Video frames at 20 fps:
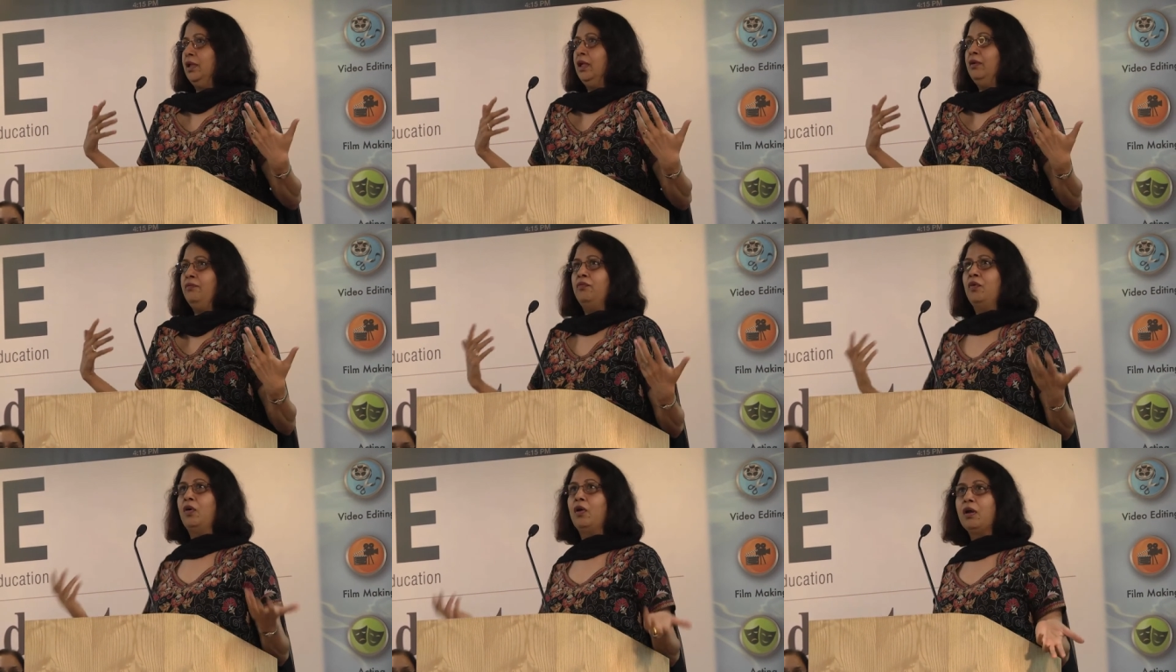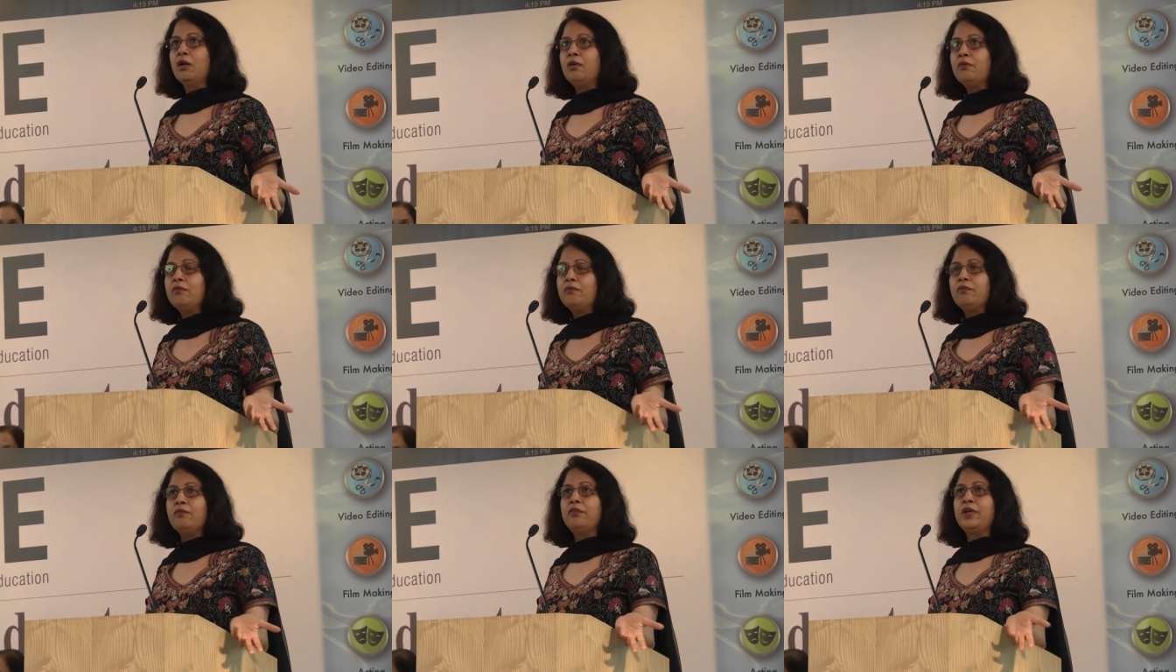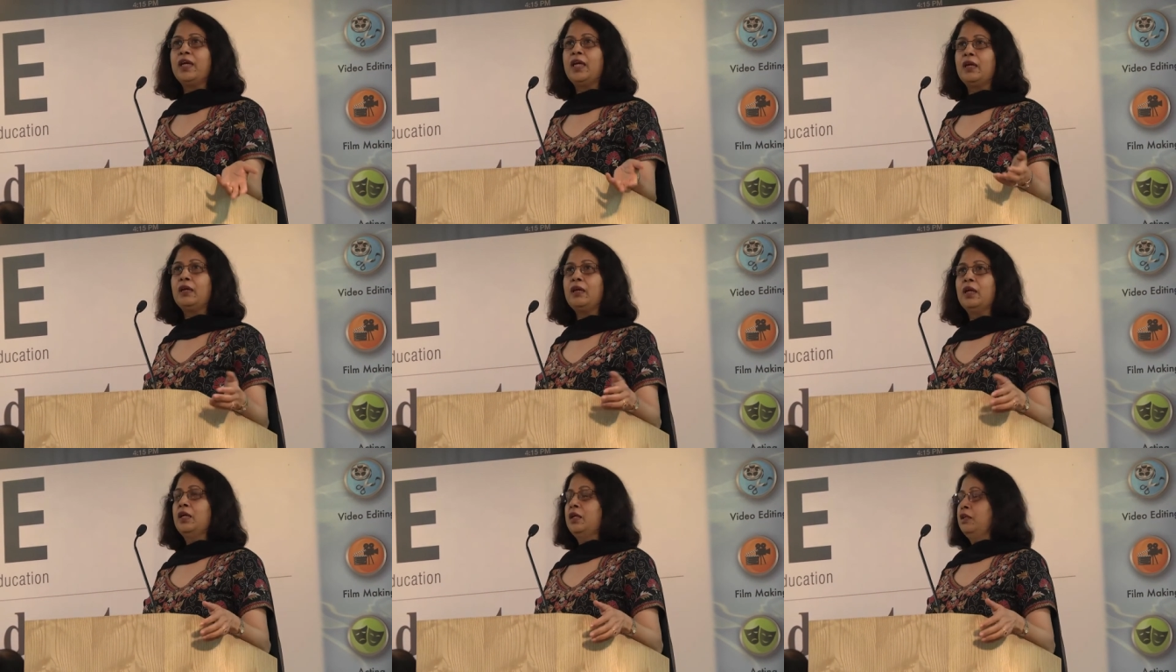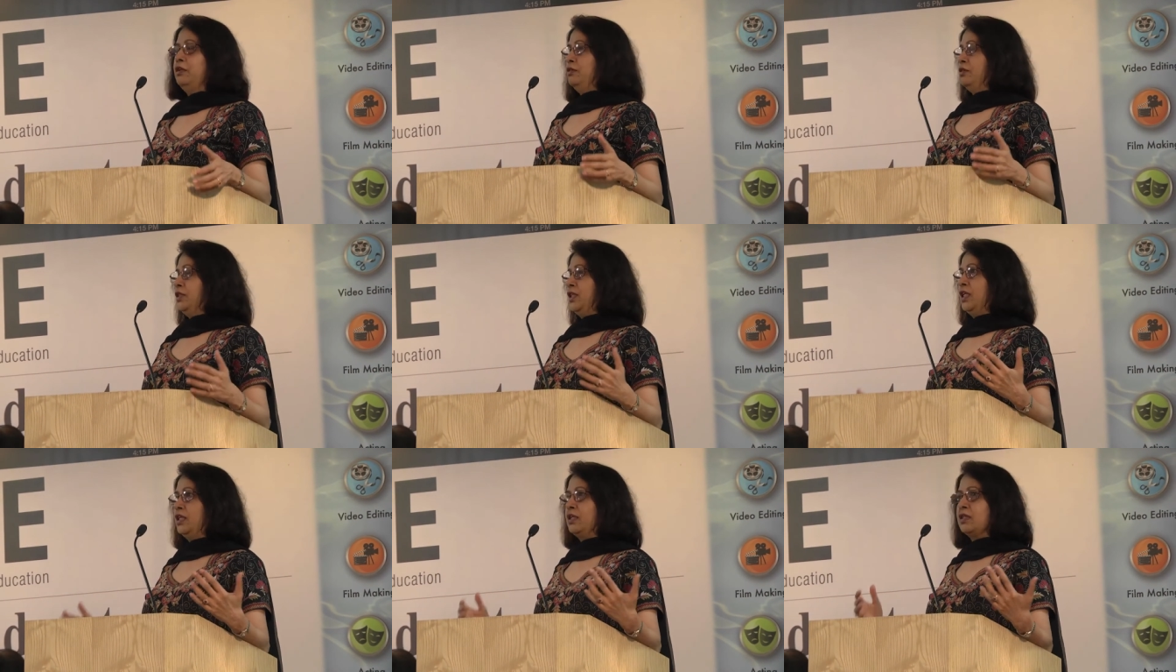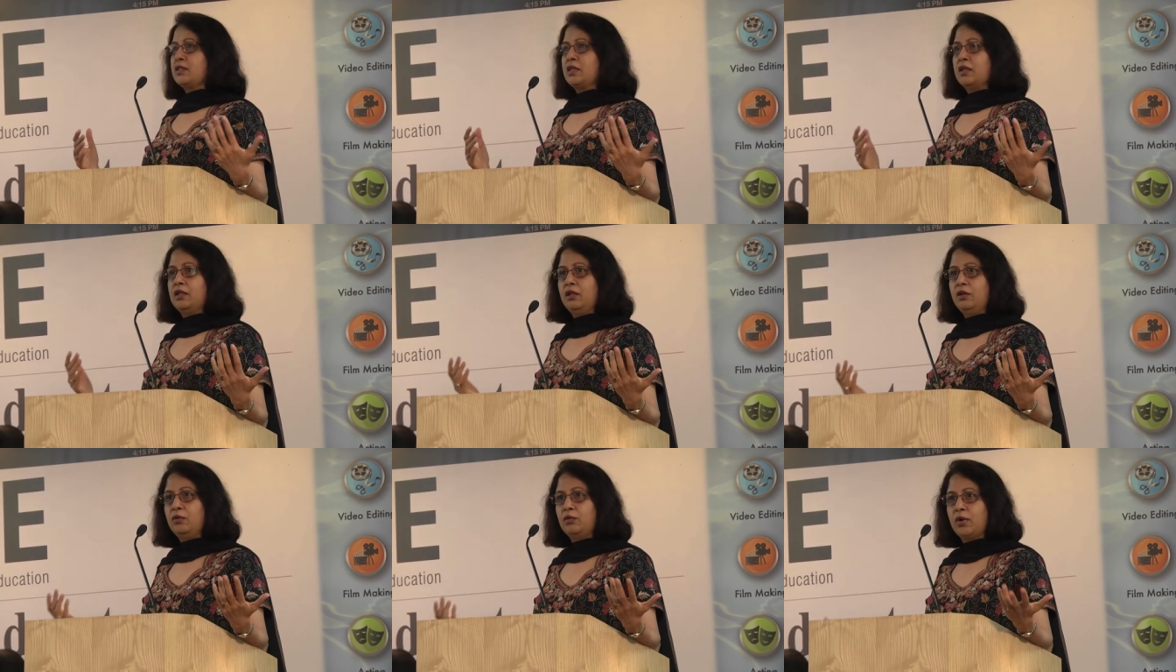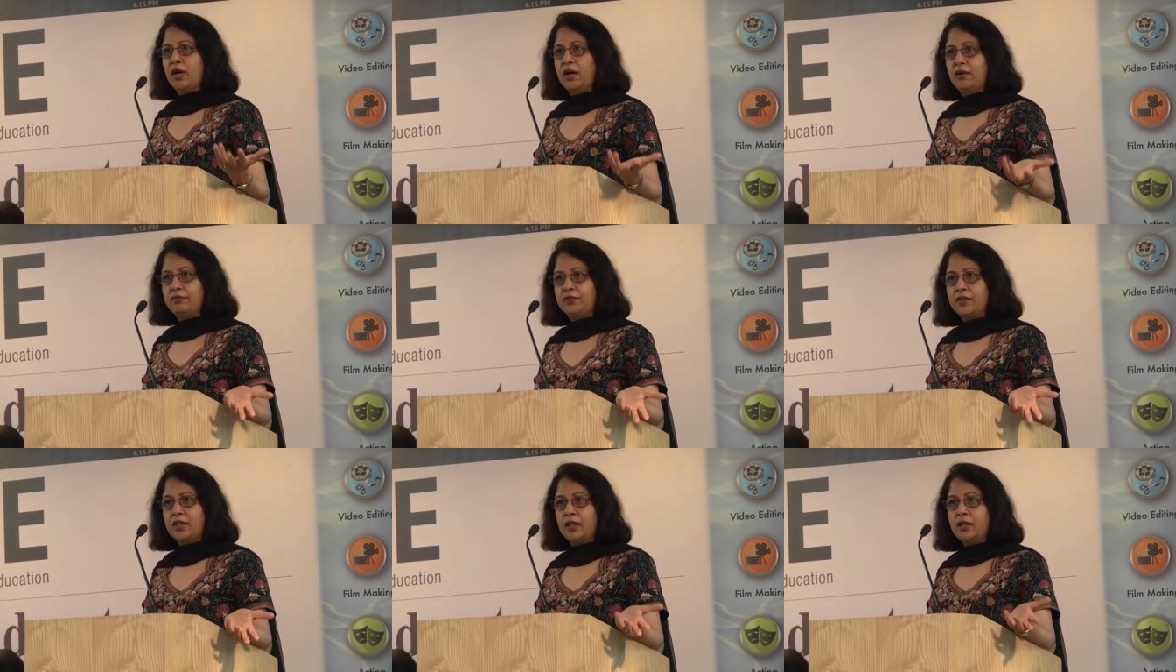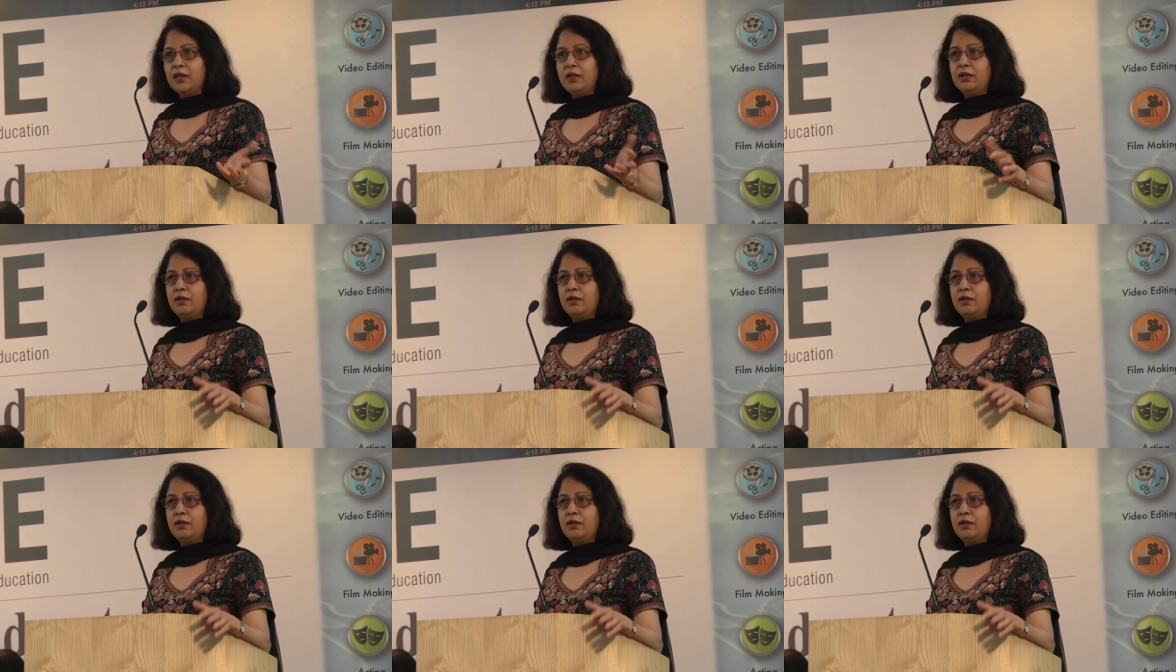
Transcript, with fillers: evolving? Do you see it as a new avatar?